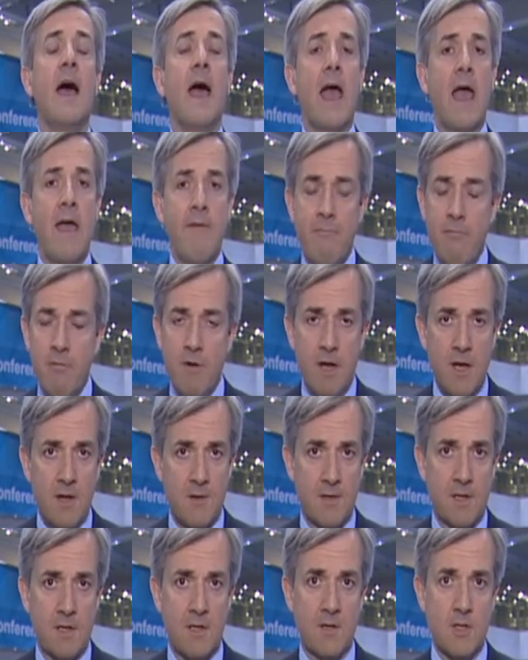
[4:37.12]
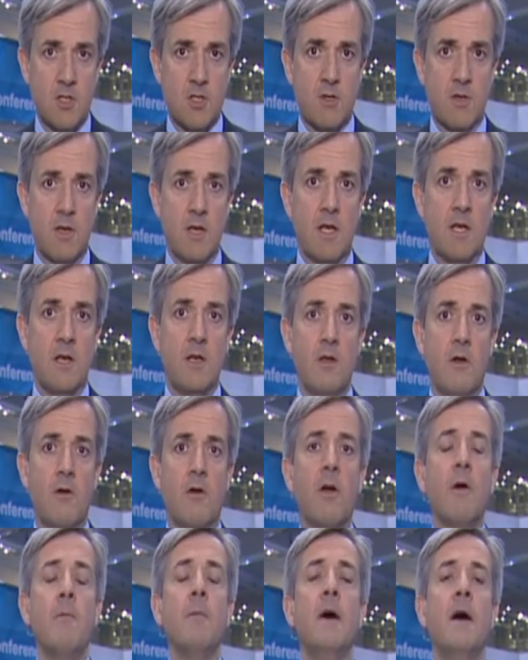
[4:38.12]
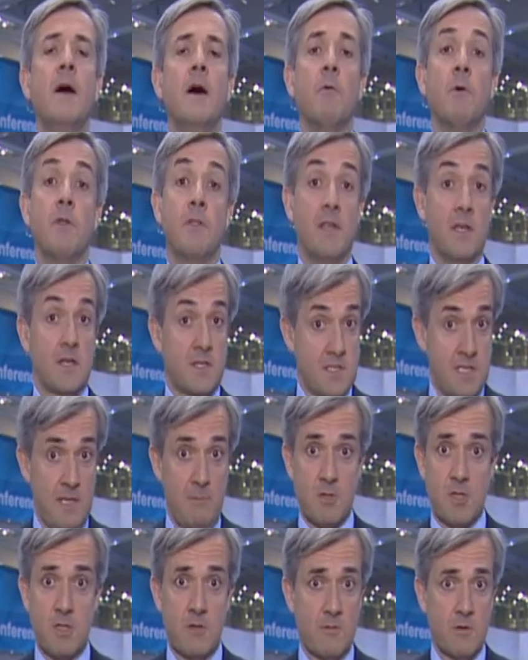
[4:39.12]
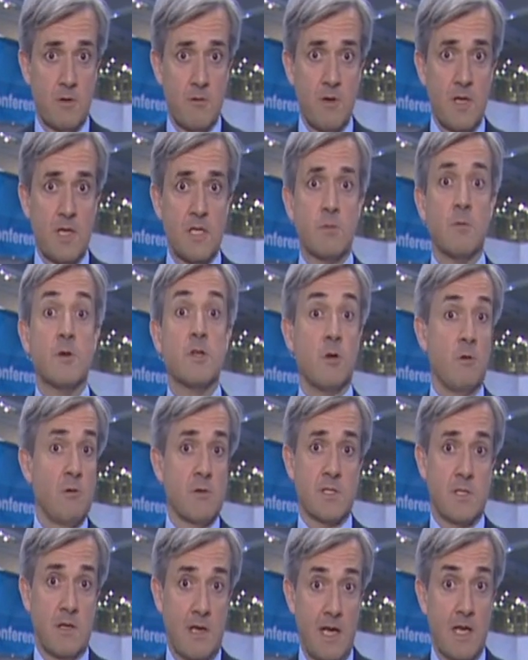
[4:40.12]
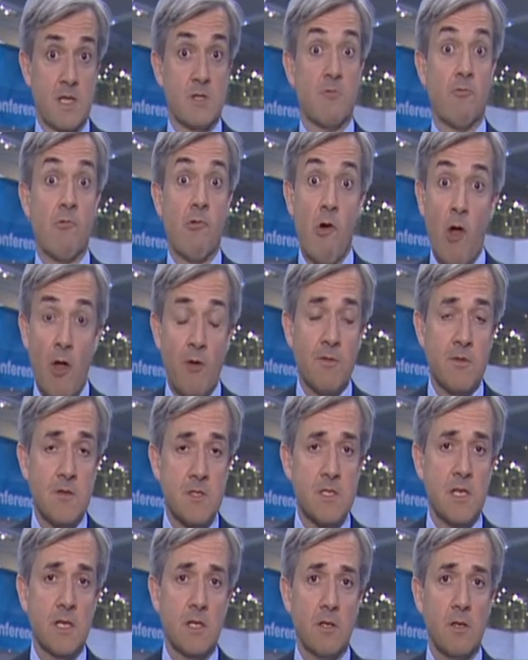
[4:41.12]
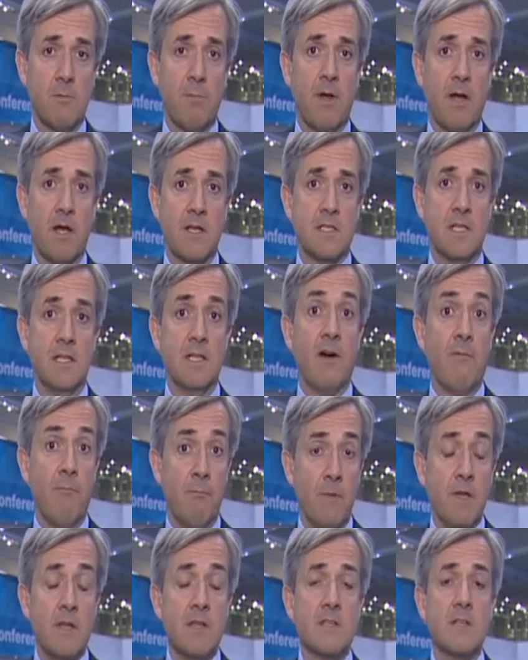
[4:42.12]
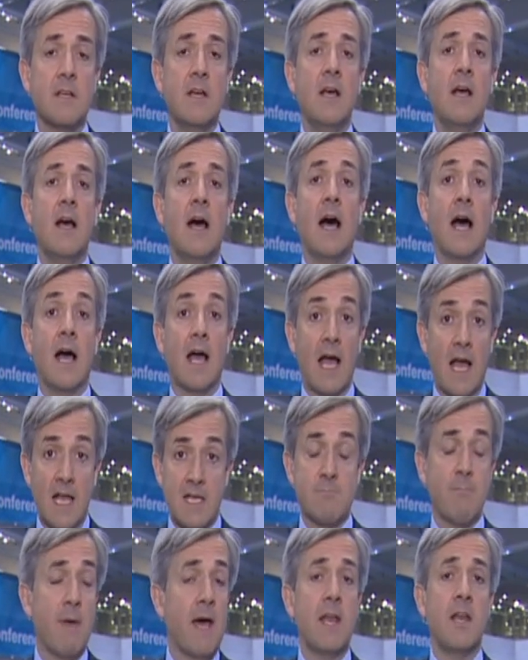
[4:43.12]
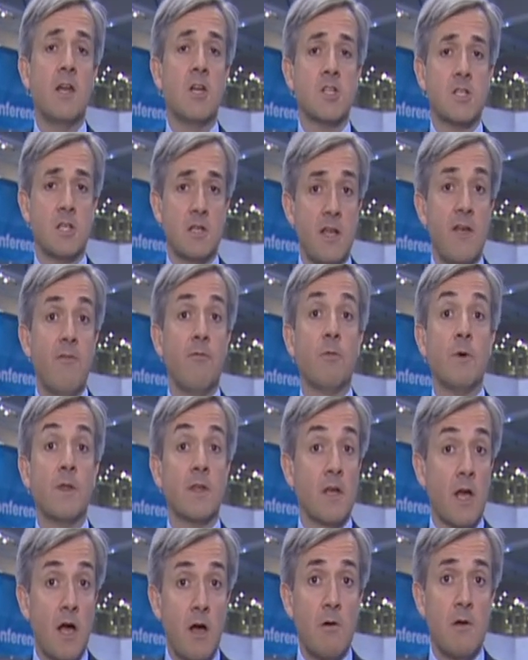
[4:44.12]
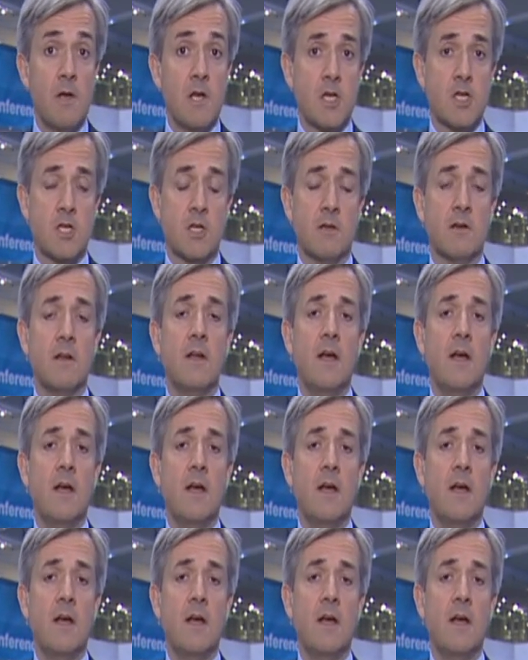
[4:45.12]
every other country in Europe, with the exception of Greece, which also has rotten single-party governments, has managed to live with coalition